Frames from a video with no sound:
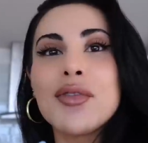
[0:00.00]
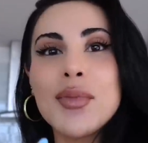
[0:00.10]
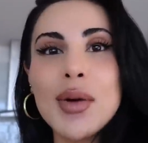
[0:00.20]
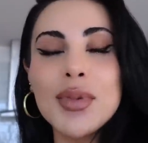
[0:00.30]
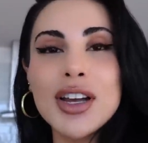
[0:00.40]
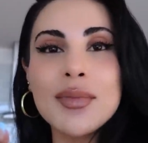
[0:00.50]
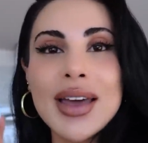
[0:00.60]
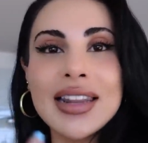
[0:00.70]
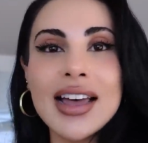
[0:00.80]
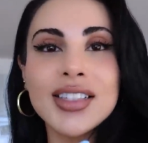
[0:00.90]
I remember in
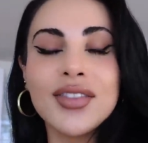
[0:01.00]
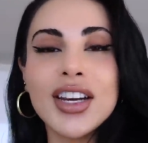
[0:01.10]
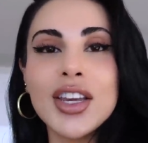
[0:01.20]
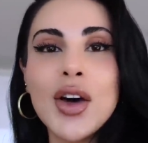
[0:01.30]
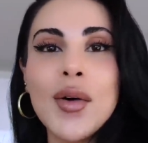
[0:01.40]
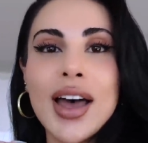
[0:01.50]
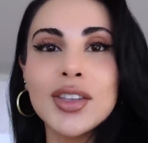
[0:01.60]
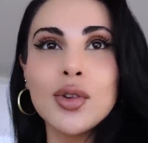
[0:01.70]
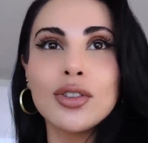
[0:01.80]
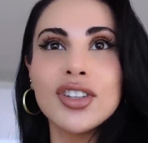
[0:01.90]
my last video, I
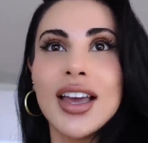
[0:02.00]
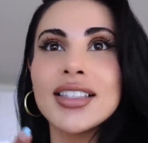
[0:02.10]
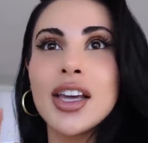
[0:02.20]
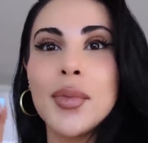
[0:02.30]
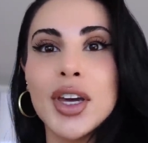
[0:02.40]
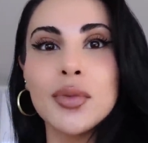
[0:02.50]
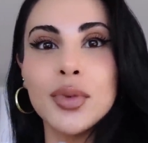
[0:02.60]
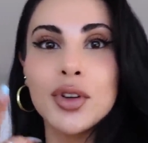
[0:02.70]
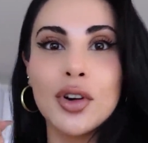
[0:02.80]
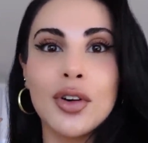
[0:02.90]
told you guys how my
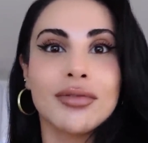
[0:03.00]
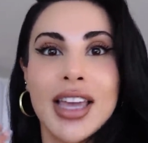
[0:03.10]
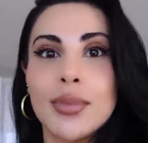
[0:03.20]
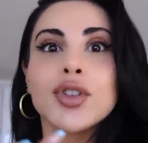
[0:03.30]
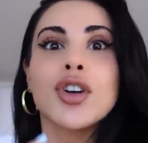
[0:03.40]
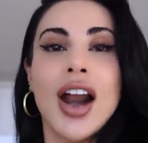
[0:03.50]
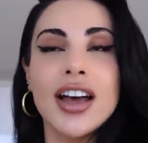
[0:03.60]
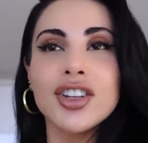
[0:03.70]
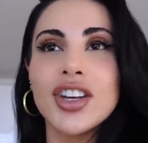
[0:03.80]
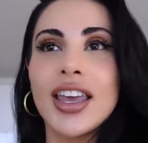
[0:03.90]
computer kept
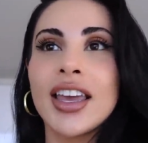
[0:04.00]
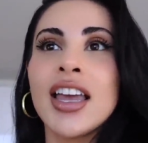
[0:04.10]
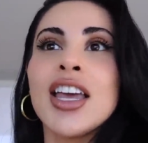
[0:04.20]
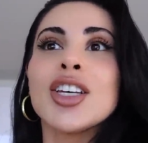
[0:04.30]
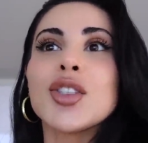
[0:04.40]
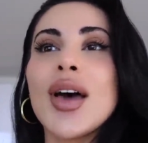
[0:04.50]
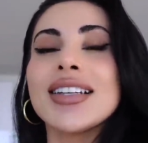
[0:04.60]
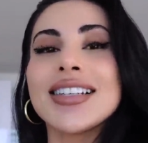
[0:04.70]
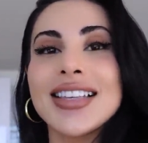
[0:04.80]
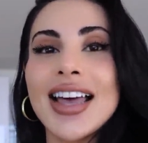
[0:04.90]
crashing. So
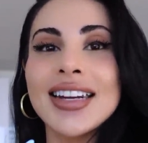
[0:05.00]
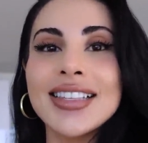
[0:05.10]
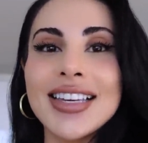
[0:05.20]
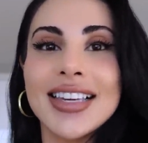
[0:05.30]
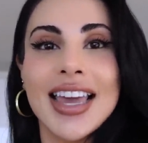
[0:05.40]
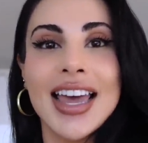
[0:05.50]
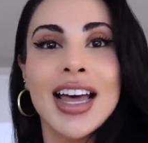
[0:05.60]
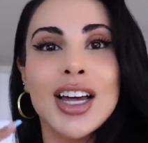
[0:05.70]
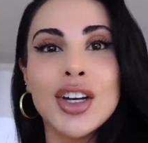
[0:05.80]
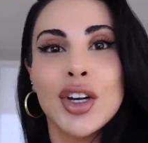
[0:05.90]
I decided to
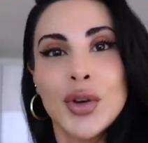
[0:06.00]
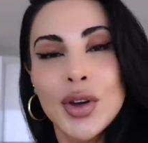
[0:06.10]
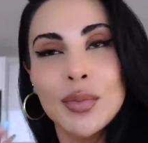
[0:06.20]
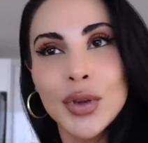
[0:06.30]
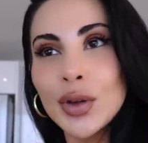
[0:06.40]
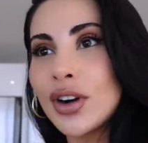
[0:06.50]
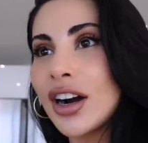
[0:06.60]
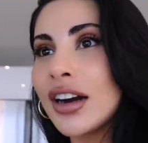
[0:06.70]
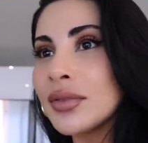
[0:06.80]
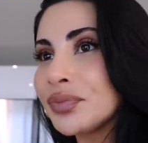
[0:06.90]
get a new
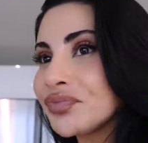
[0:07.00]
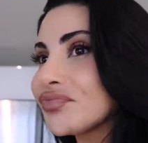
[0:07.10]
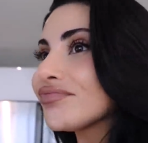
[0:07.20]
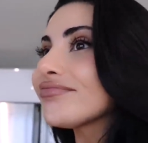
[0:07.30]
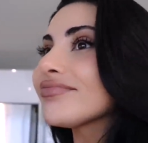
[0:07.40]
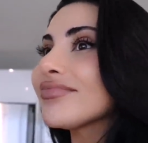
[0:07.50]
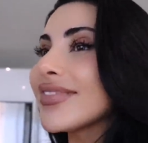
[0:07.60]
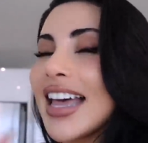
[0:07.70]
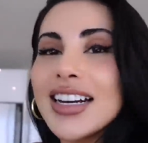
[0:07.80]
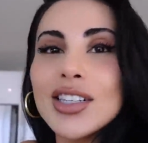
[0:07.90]
computer
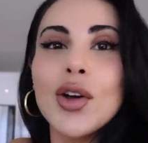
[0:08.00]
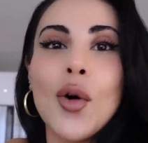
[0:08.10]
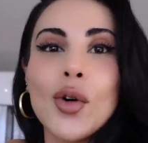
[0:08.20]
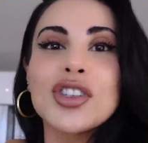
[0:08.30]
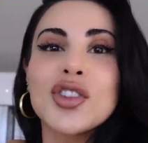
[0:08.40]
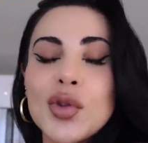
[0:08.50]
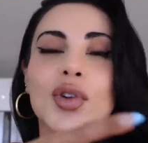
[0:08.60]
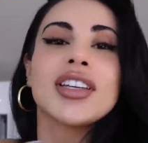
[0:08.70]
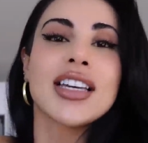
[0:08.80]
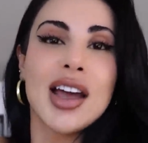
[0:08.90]
that is a whole
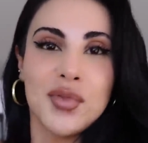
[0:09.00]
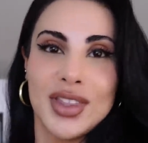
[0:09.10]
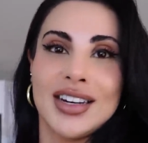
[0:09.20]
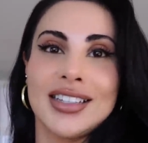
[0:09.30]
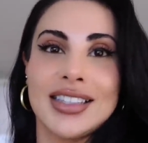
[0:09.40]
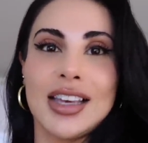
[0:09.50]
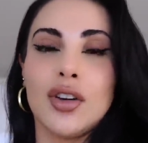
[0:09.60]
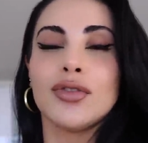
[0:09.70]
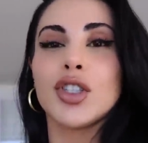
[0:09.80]
story time within itself.